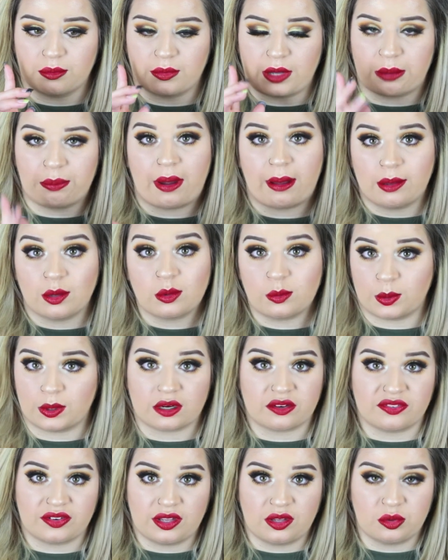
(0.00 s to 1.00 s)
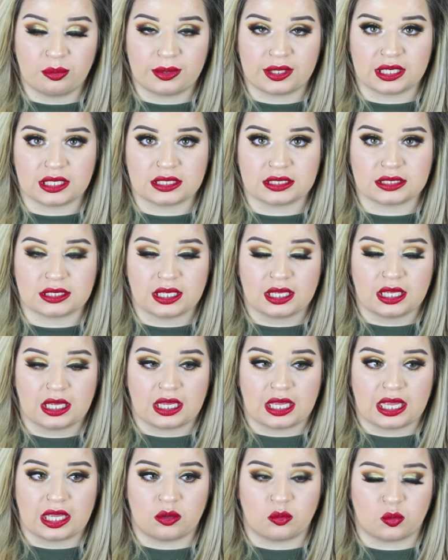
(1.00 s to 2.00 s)
it probably would work for you because
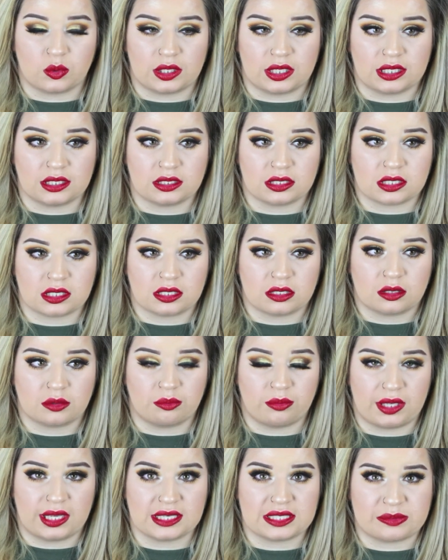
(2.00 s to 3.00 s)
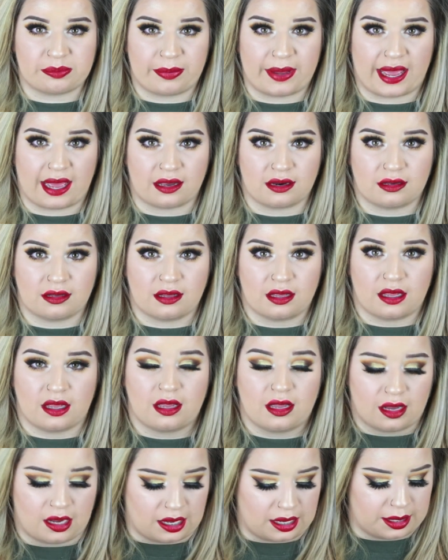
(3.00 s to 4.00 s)
it wouldn't be as bad.
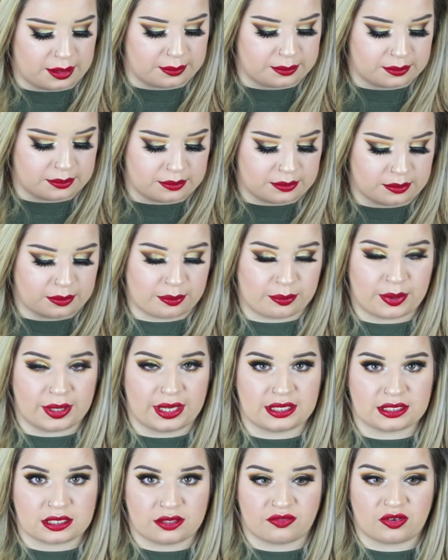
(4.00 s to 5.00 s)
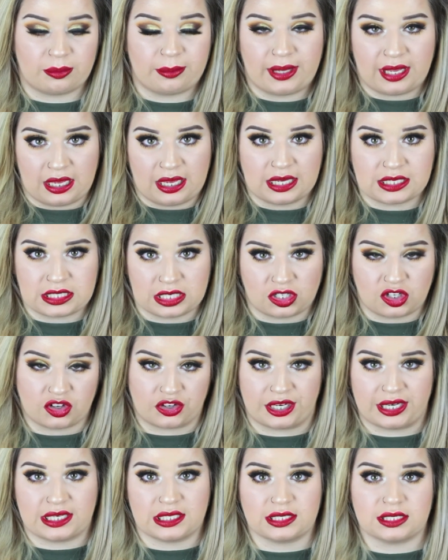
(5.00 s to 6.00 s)
But for me, it did
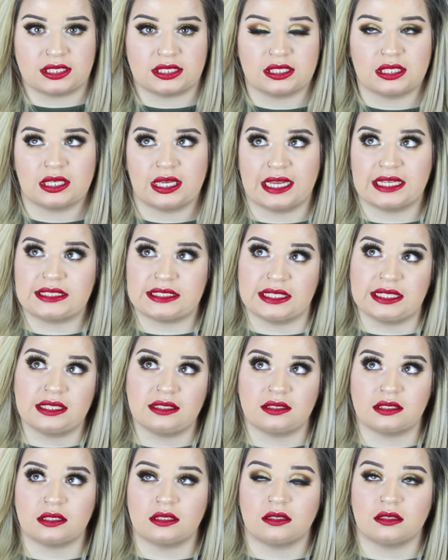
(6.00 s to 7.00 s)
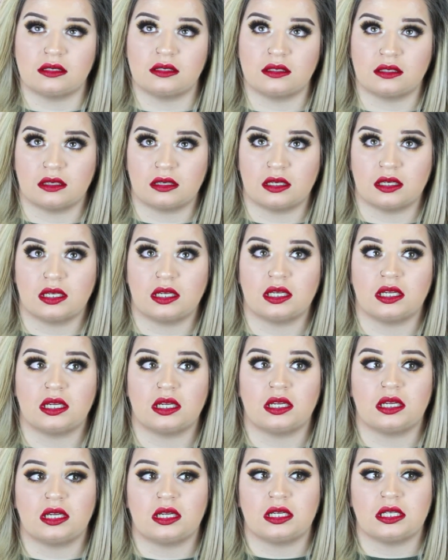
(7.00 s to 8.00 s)
crease. It did
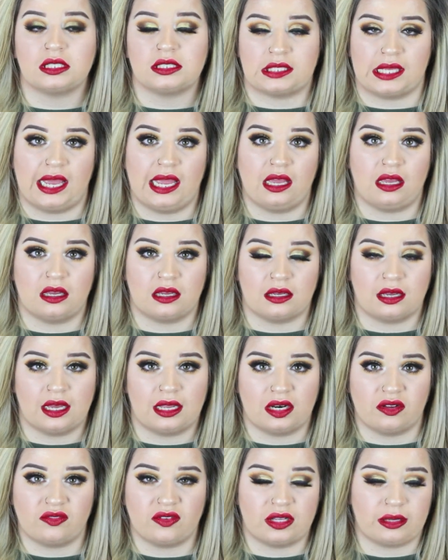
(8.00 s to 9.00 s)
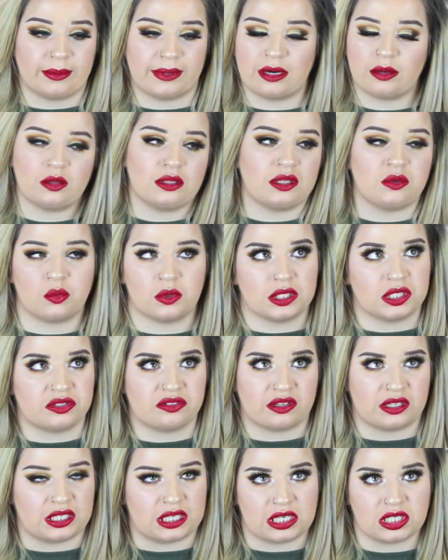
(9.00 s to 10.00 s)
take kind of, I mean, I only wore the
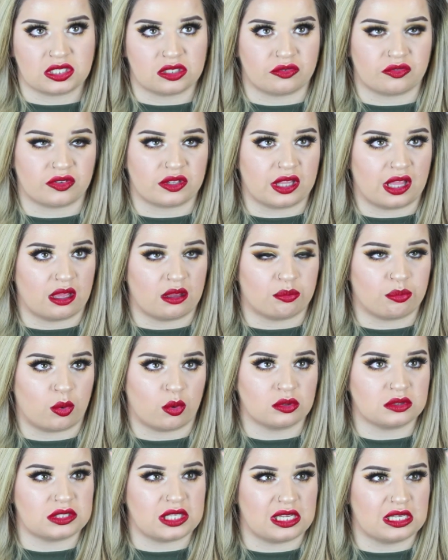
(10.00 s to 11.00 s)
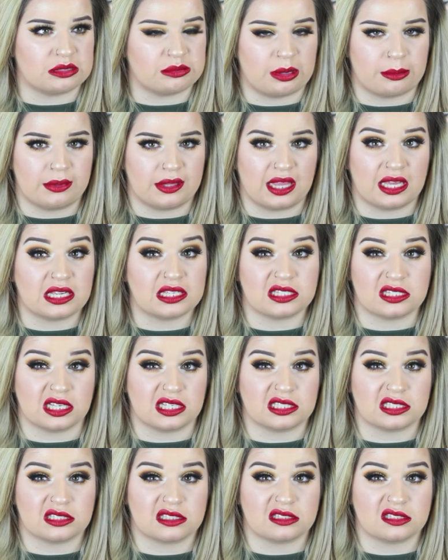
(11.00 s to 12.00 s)
foundation for like both days, maybe like
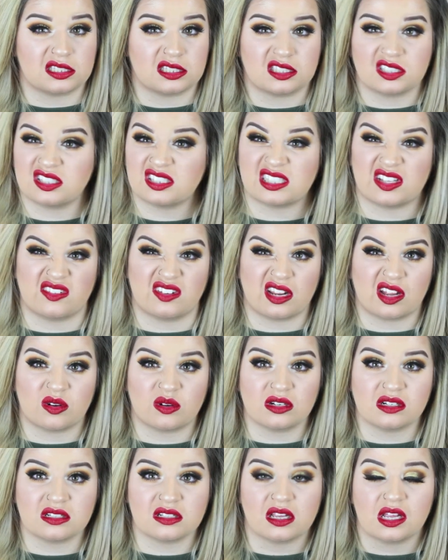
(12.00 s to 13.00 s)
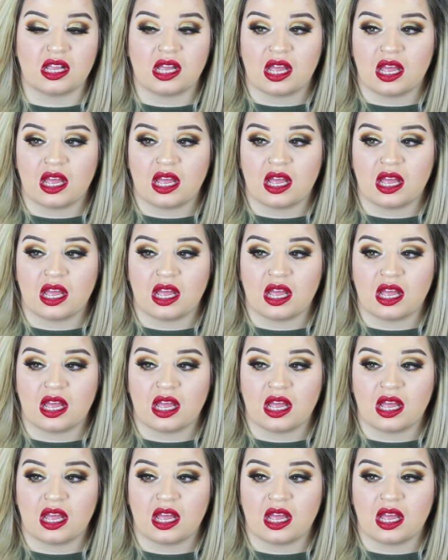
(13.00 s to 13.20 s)
6-7 hours,